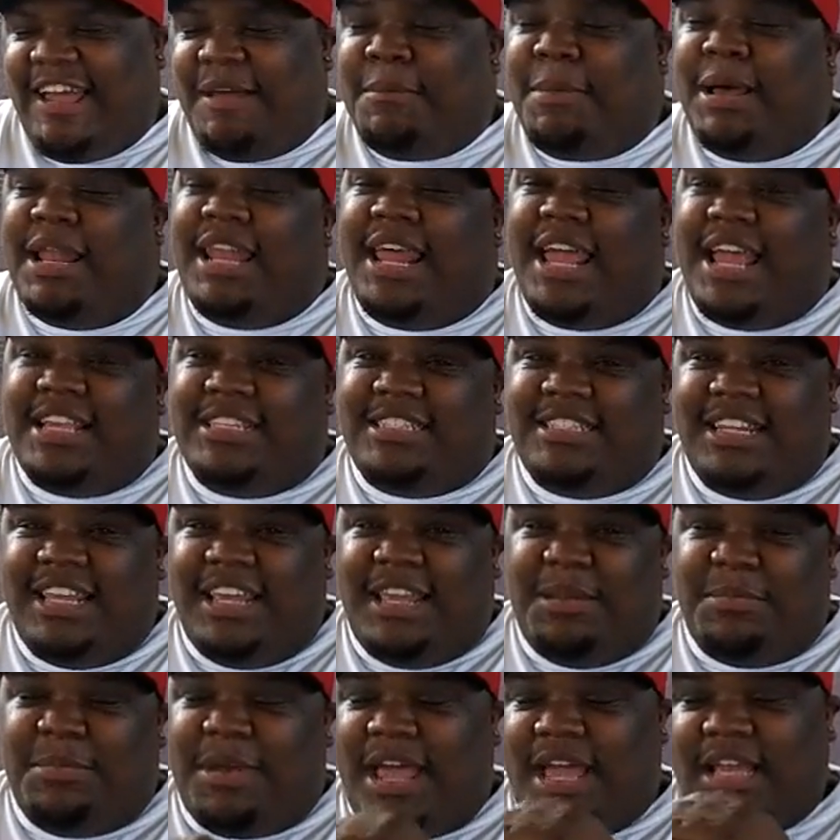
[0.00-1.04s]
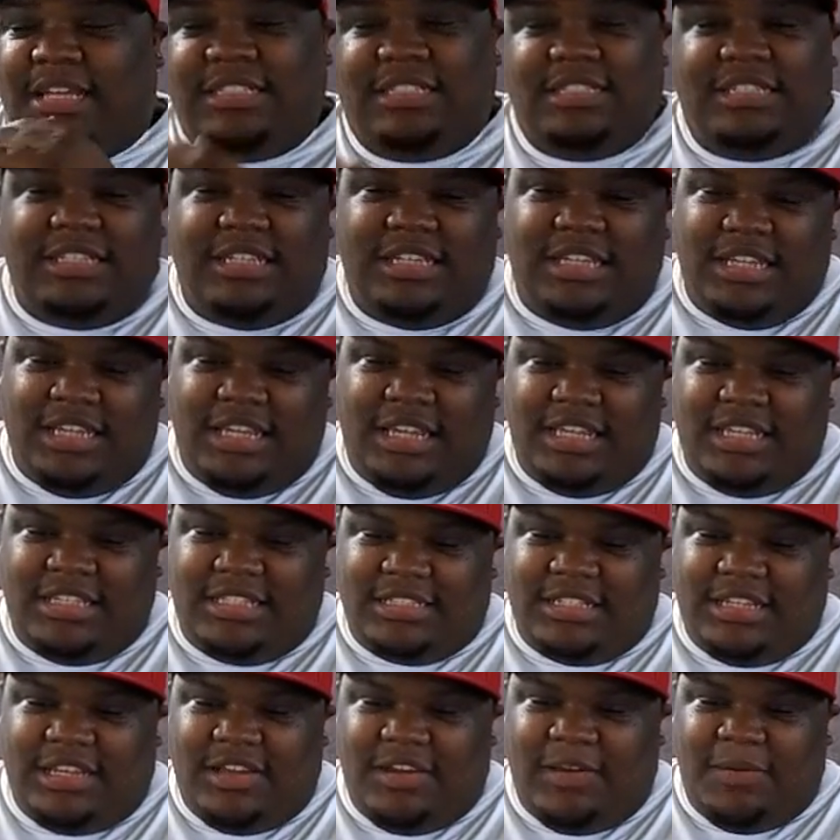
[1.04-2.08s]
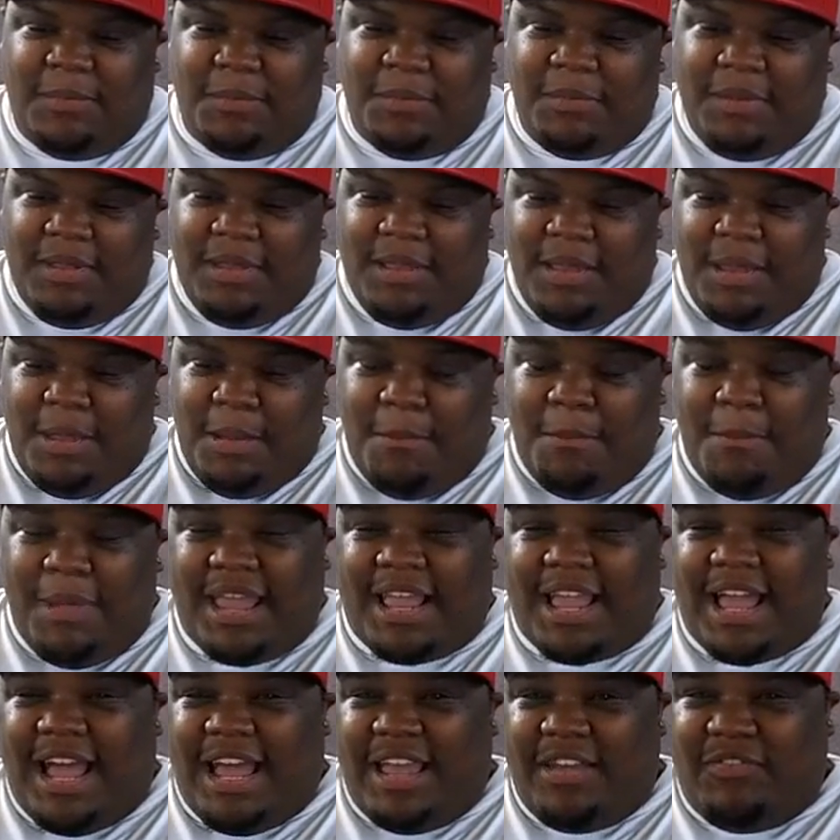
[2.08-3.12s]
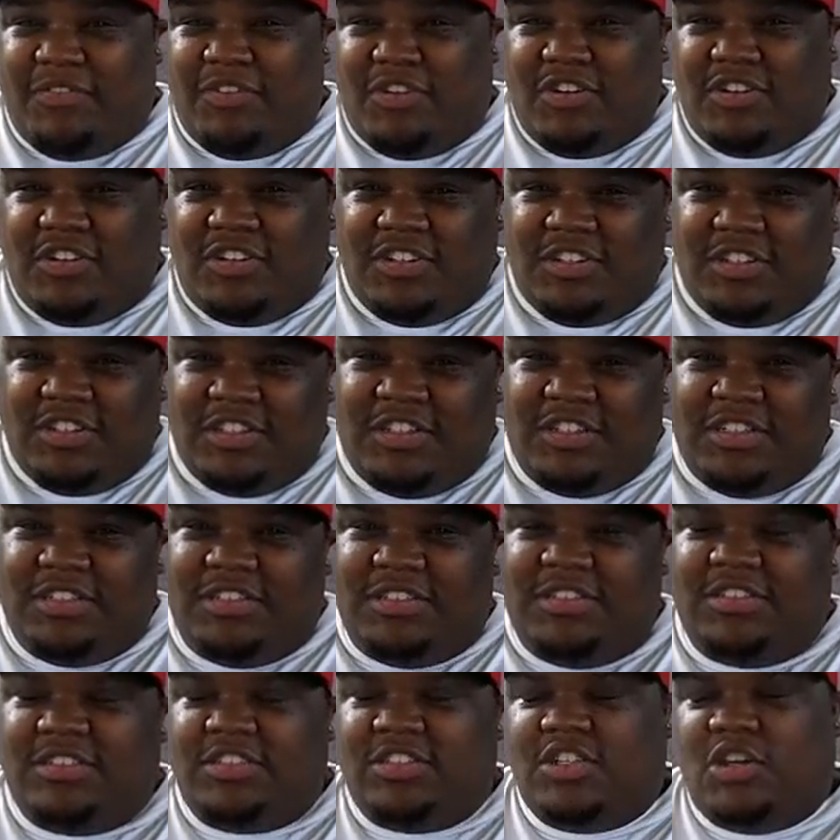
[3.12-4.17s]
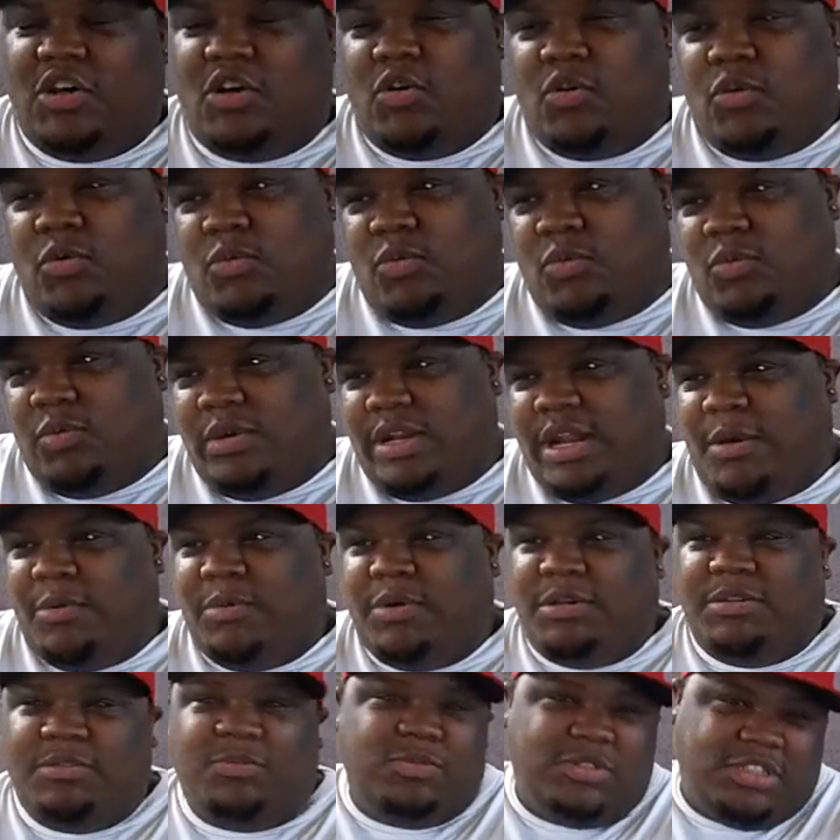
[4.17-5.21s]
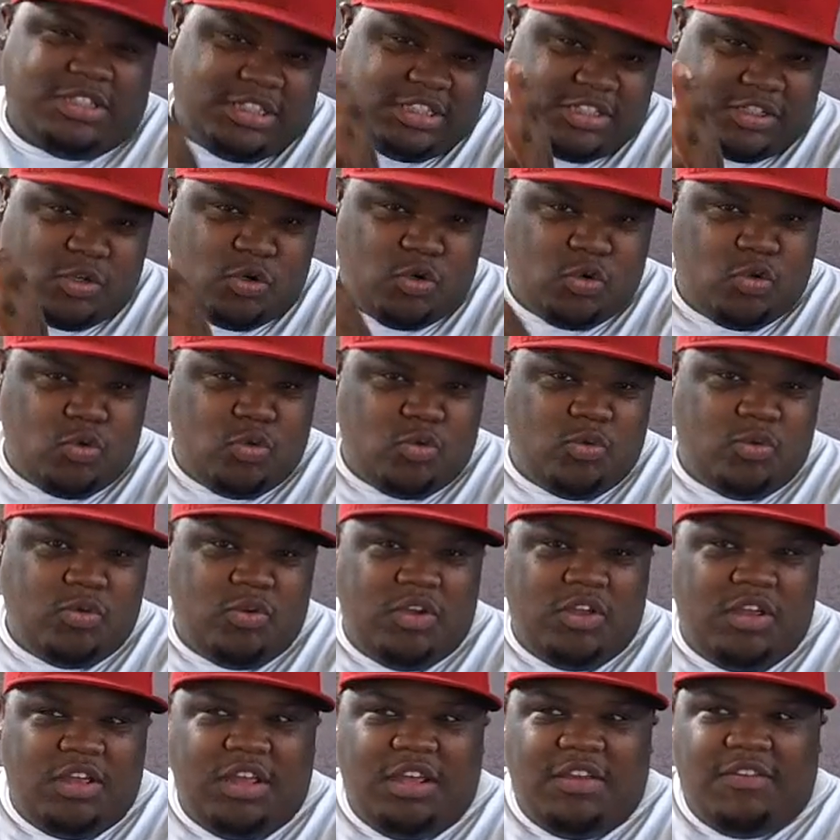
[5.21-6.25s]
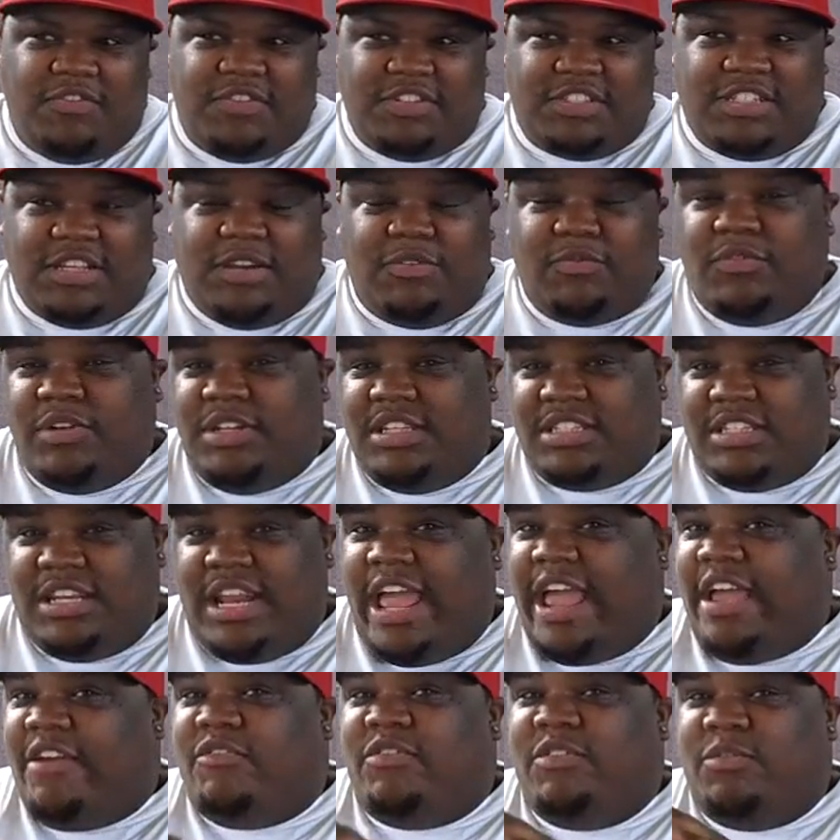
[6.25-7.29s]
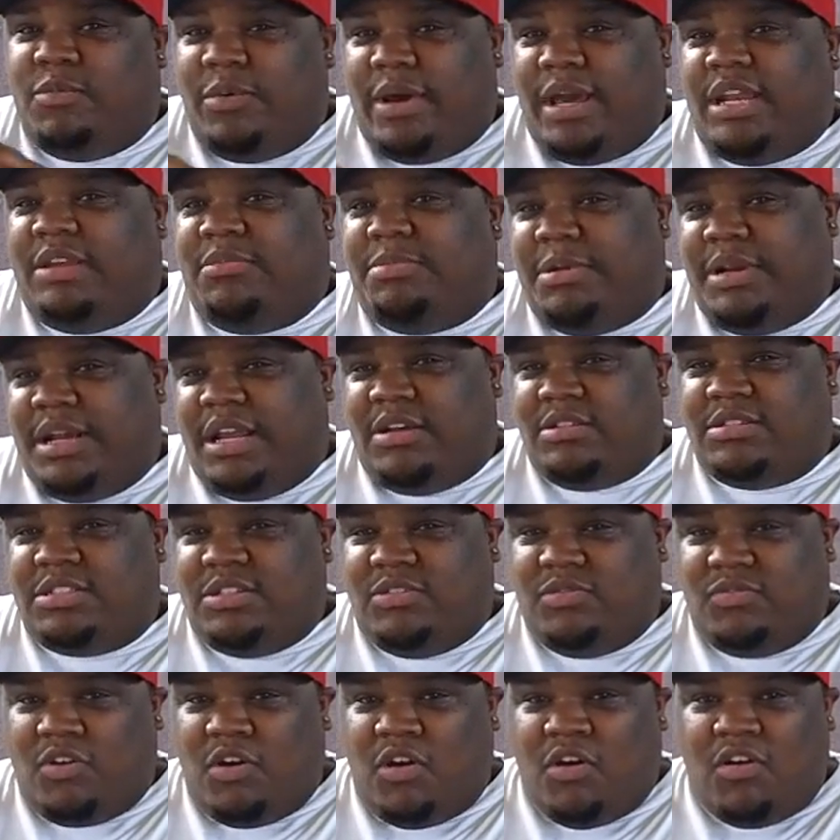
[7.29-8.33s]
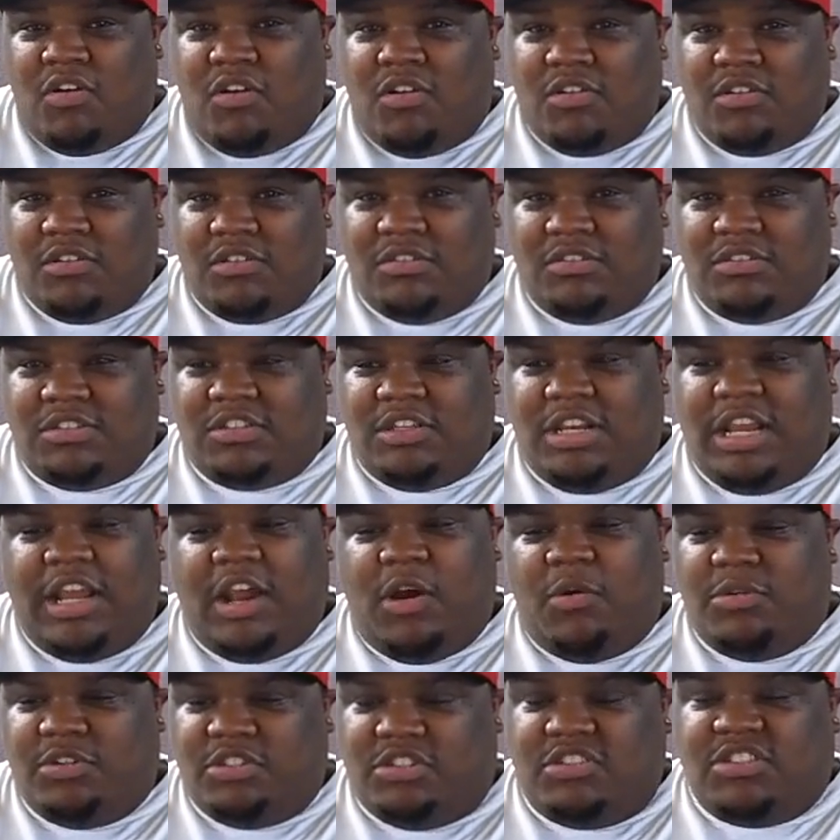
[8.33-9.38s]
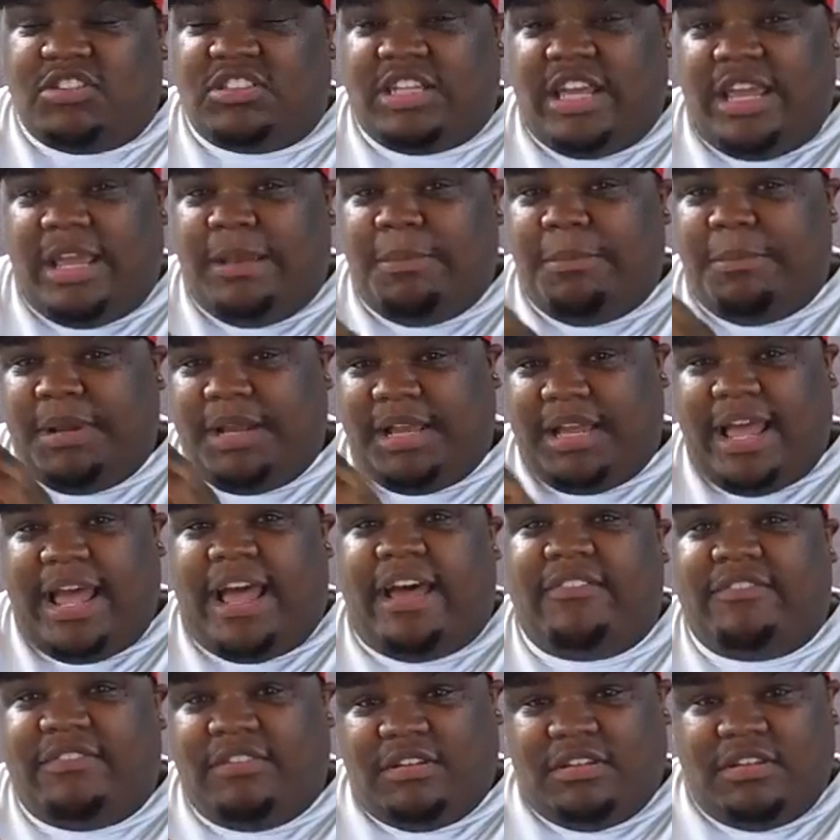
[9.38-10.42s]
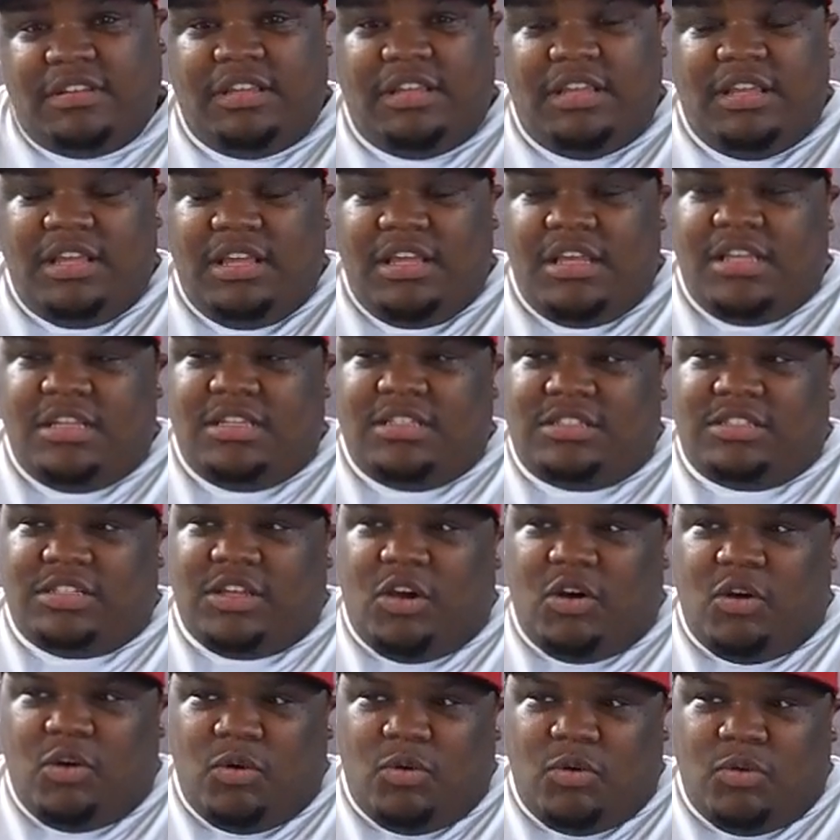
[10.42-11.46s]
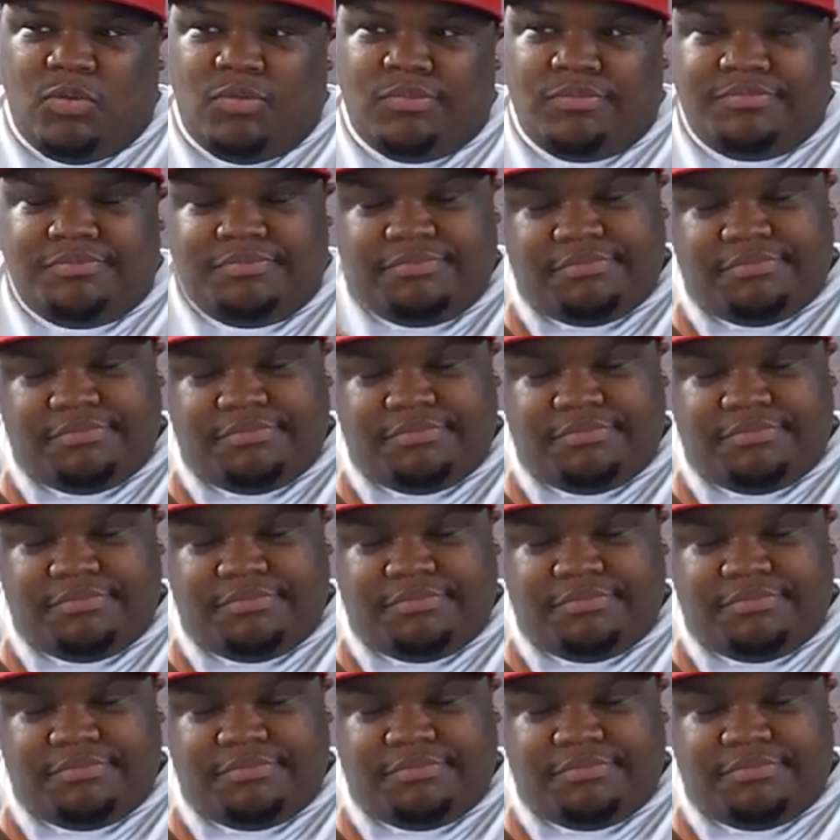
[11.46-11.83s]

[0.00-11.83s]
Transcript: My last name actually is Macguyver. So when I was in school, for some reason everybody pronounced it wrong. So they always just say Macguyver. So